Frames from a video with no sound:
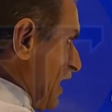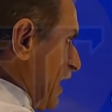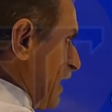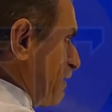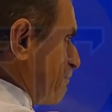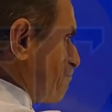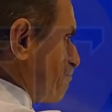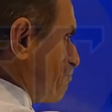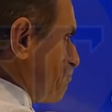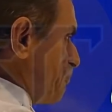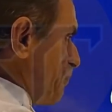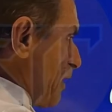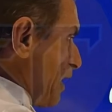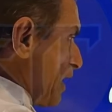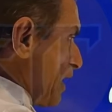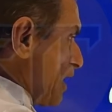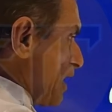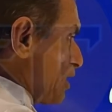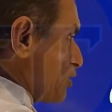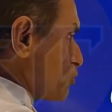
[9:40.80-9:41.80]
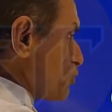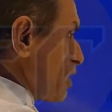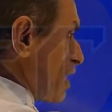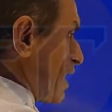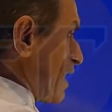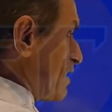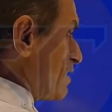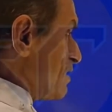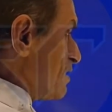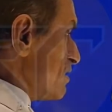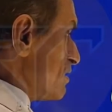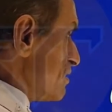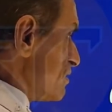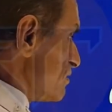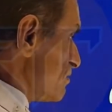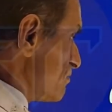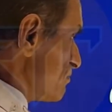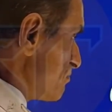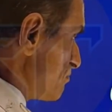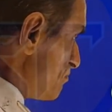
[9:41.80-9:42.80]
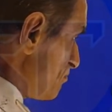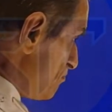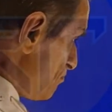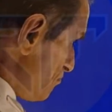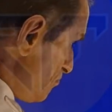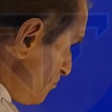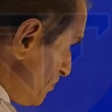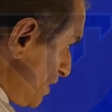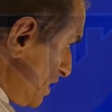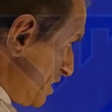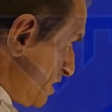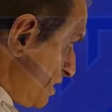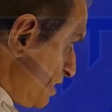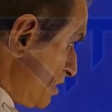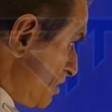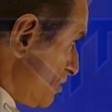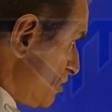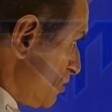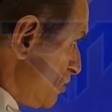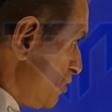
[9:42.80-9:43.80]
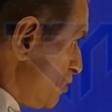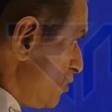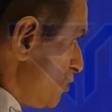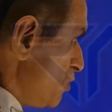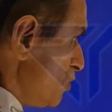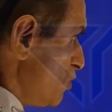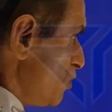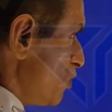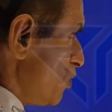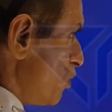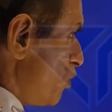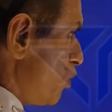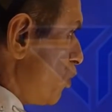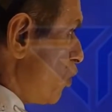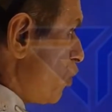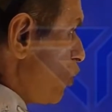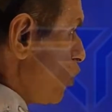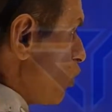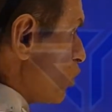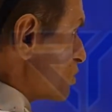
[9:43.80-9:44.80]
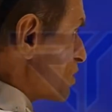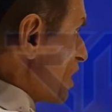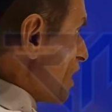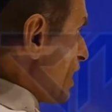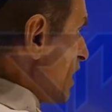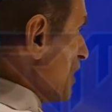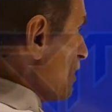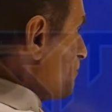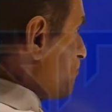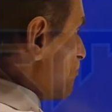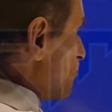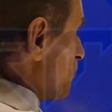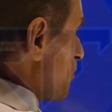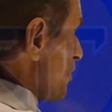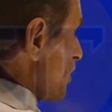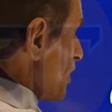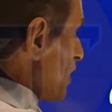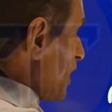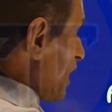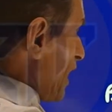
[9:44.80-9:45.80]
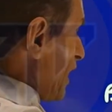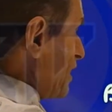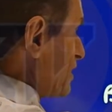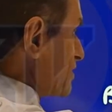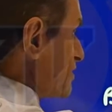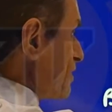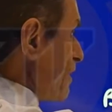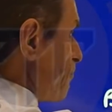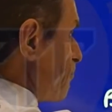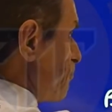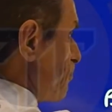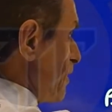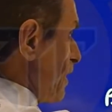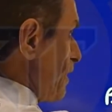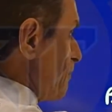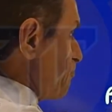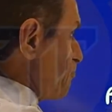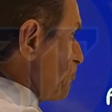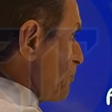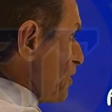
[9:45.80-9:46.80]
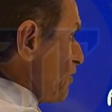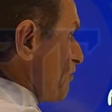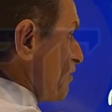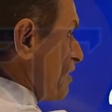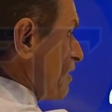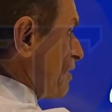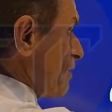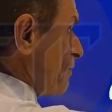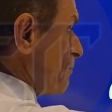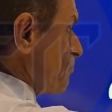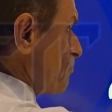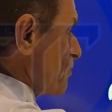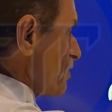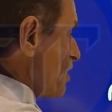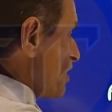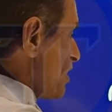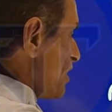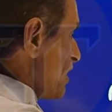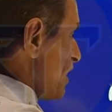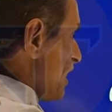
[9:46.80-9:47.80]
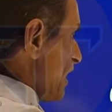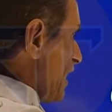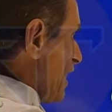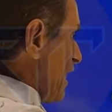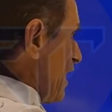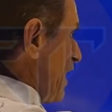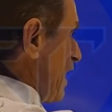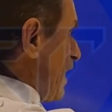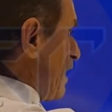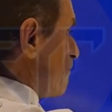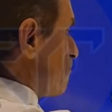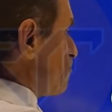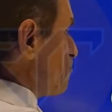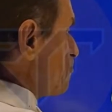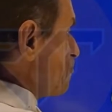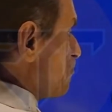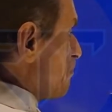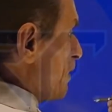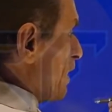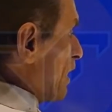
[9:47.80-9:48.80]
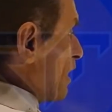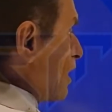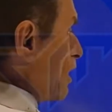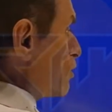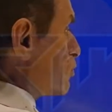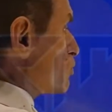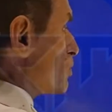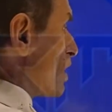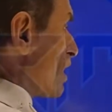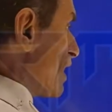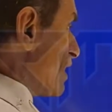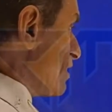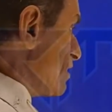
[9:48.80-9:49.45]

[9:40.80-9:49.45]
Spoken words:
and parallel to the line BD, or the line lies in the plane P1 and parallel to the